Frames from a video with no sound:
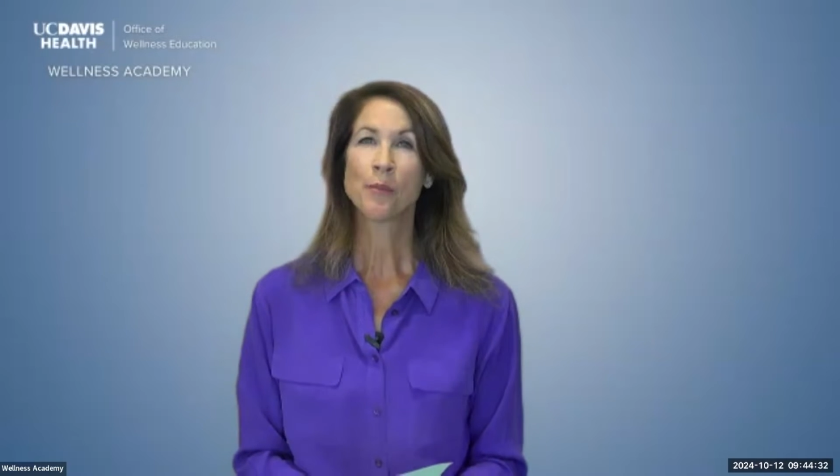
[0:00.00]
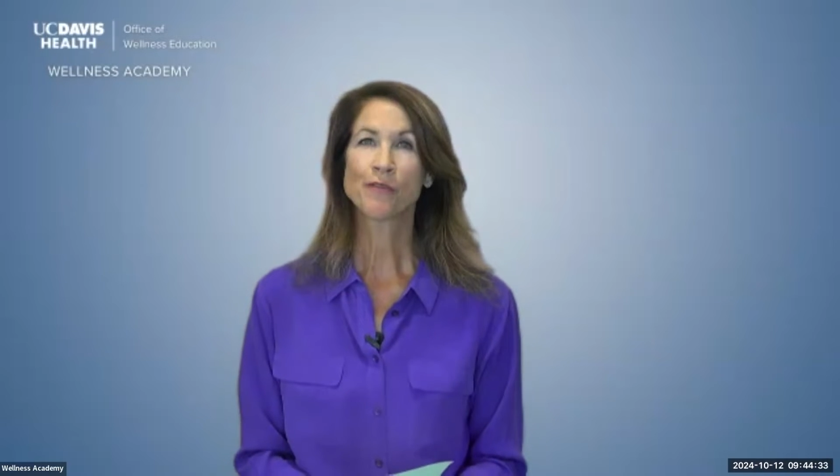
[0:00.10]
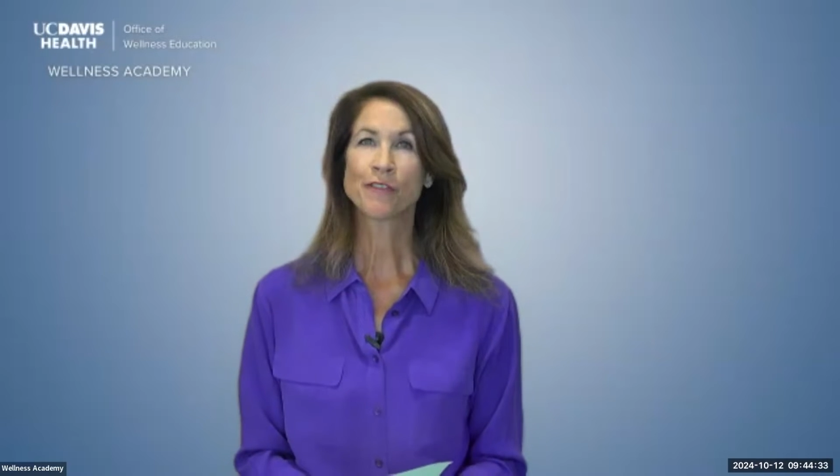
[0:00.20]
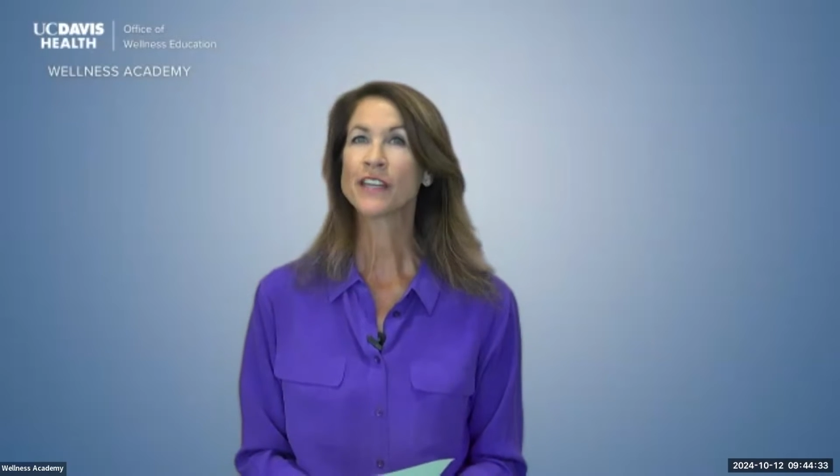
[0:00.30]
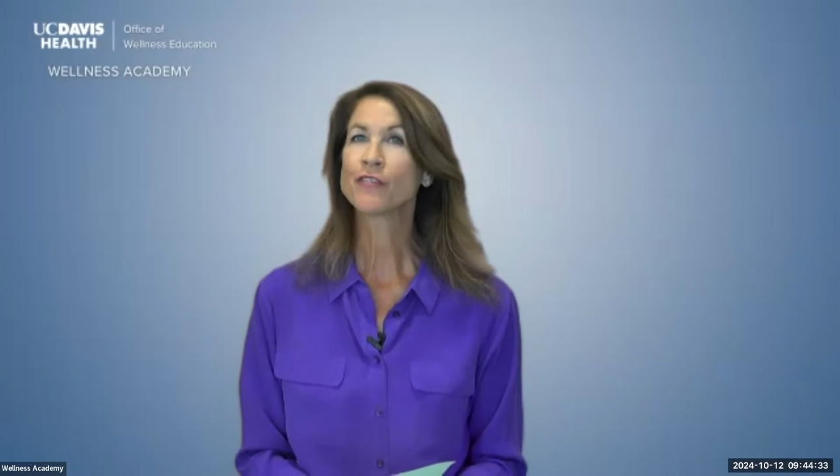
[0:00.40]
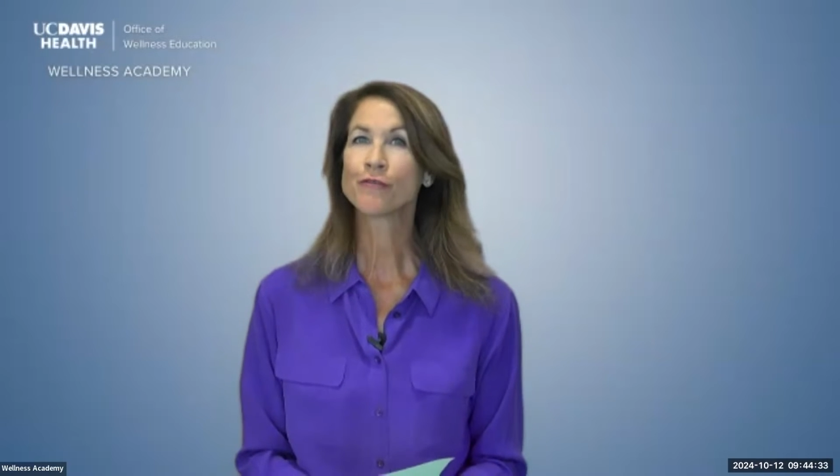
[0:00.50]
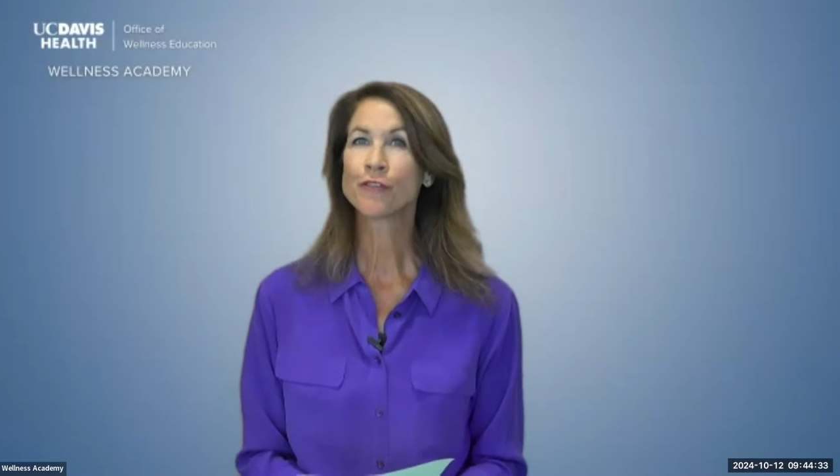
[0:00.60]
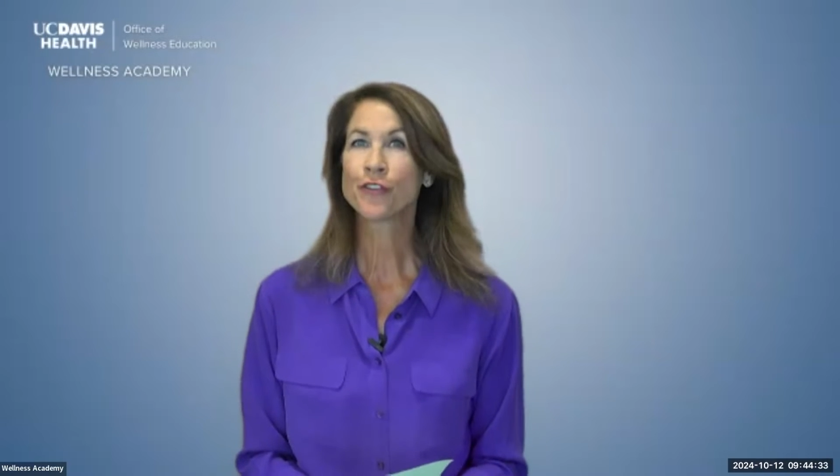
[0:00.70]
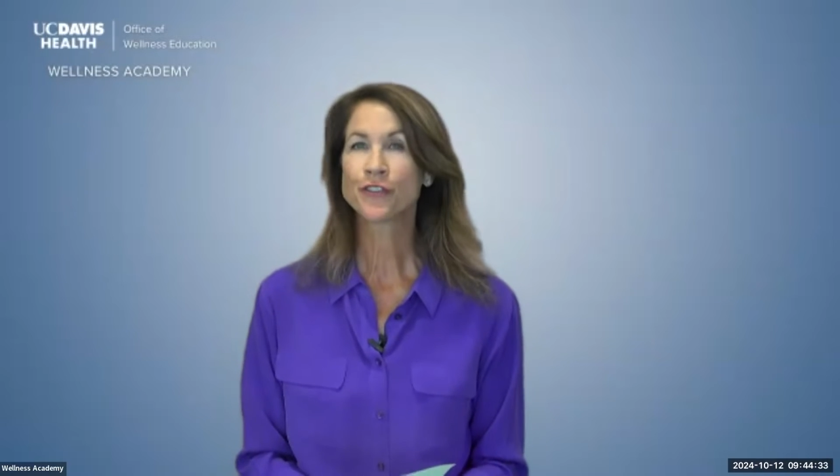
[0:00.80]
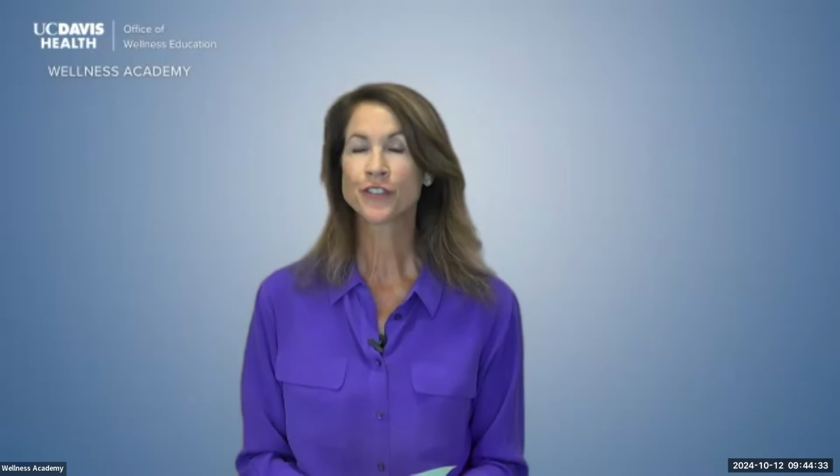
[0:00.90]
prevent
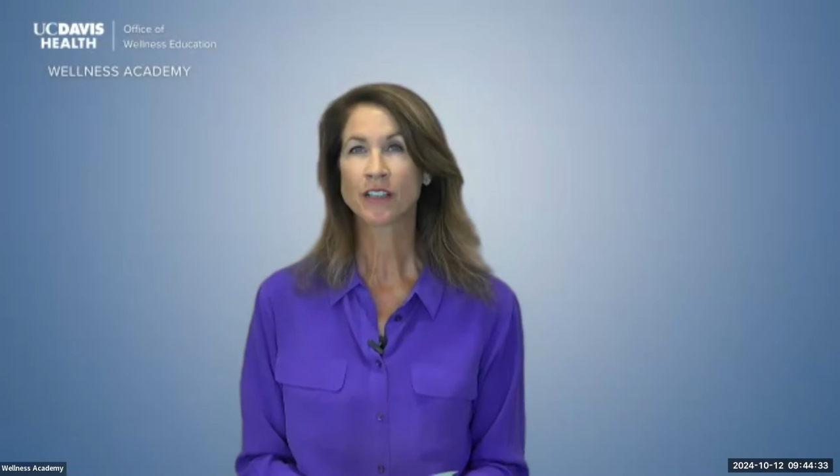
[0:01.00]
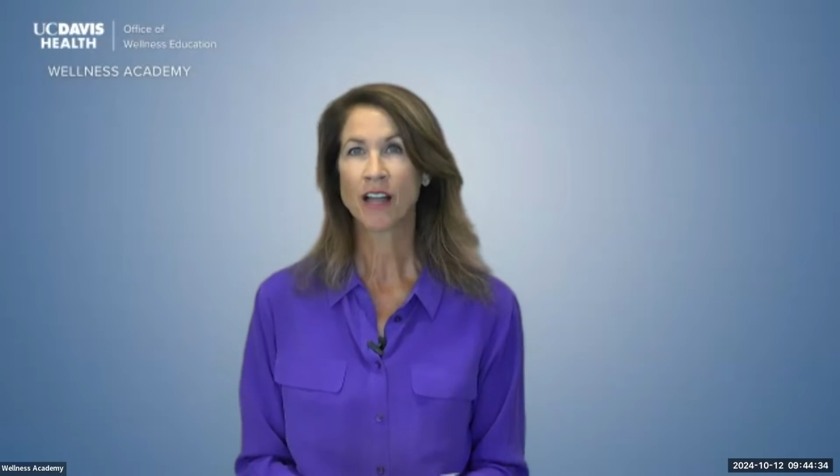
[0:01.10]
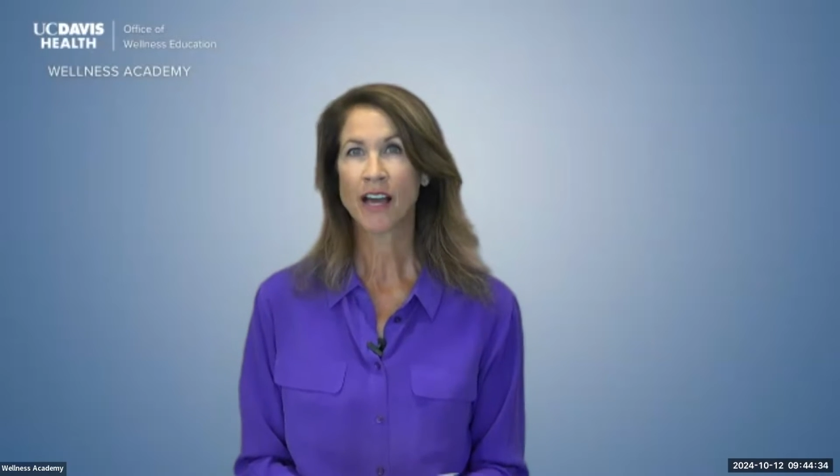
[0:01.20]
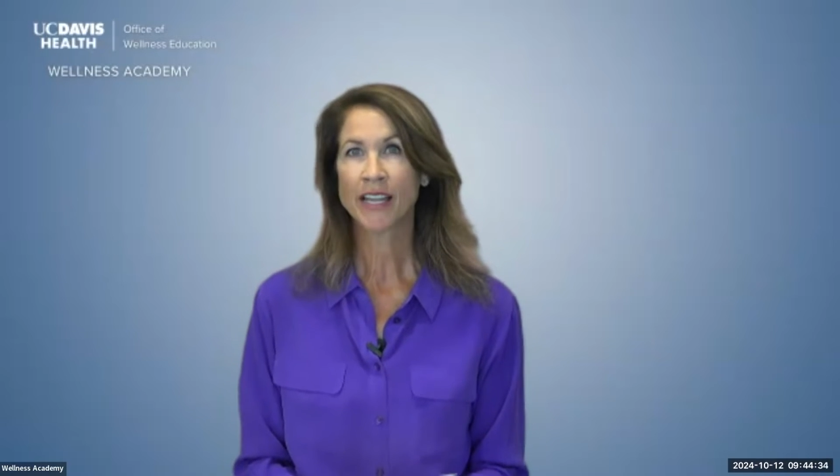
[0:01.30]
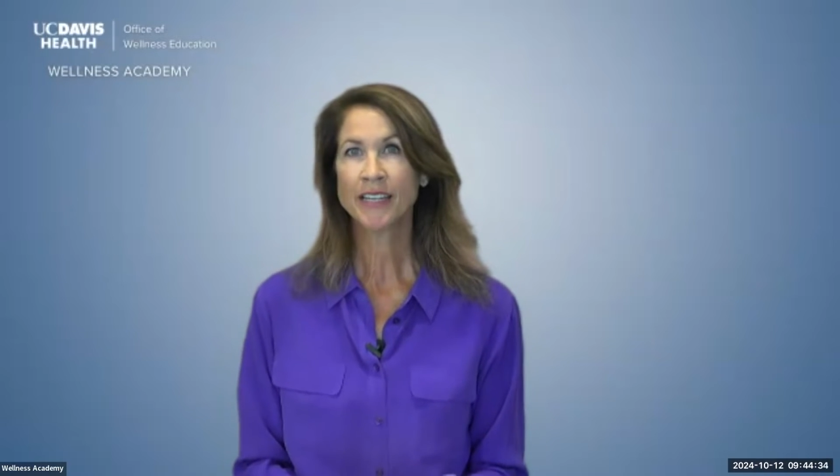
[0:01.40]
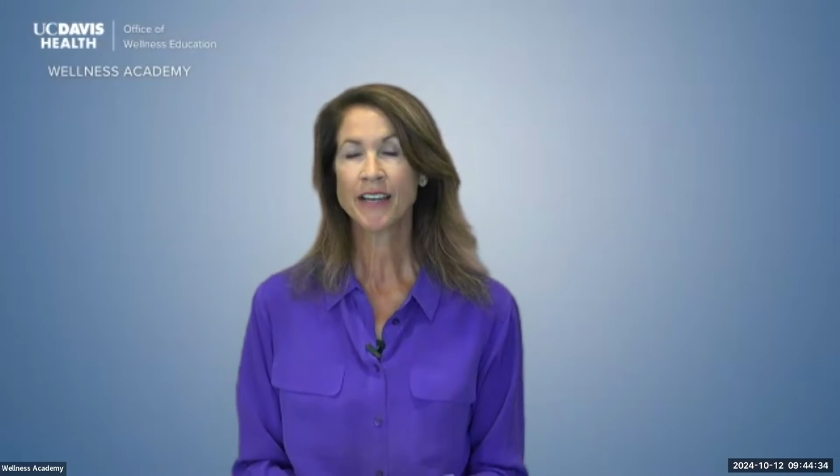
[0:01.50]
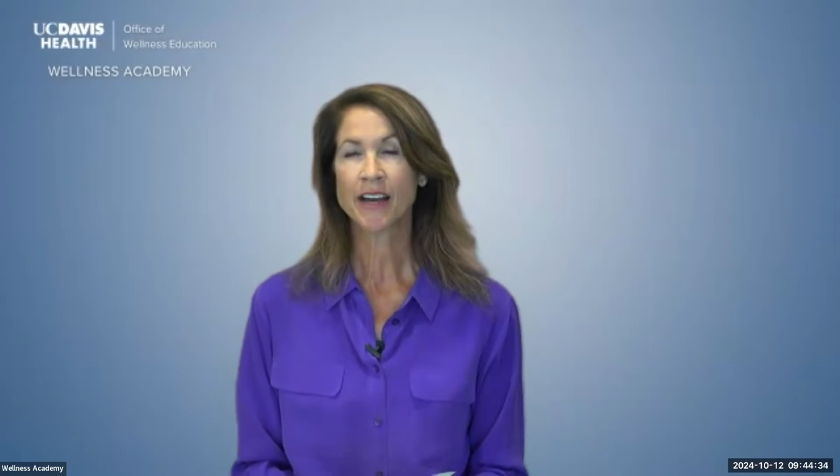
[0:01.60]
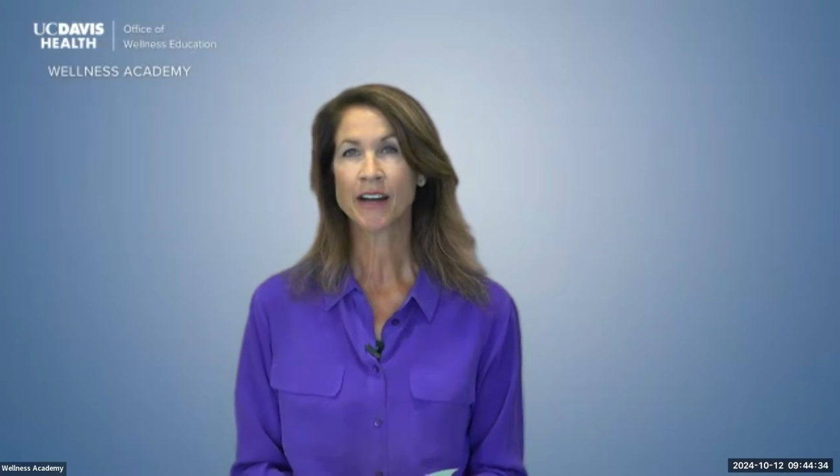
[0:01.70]
further decline.